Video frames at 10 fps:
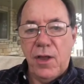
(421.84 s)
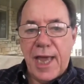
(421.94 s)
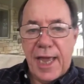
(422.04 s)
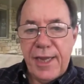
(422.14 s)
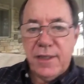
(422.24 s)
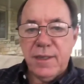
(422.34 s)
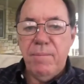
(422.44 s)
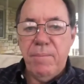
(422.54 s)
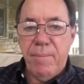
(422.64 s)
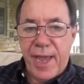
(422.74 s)
ACE
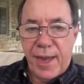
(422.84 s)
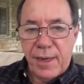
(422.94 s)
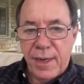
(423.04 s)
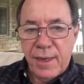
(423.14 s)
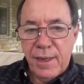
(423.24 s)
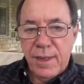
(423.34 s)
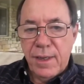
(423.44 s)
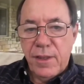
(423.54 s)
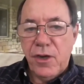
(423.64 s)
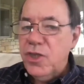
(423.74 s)
Manin.
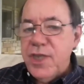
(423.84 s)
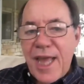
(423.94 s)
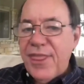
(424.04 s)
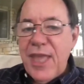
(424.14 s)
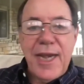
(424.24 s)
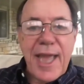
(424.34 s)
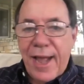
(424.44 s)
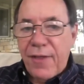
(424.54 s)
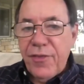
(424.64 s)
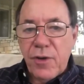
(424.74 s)
There's nothing
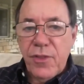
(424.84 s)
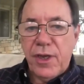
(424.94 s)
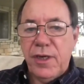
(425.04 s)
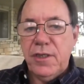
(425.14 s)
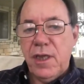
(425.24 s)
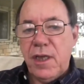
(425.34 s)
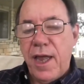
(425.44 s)
out there that has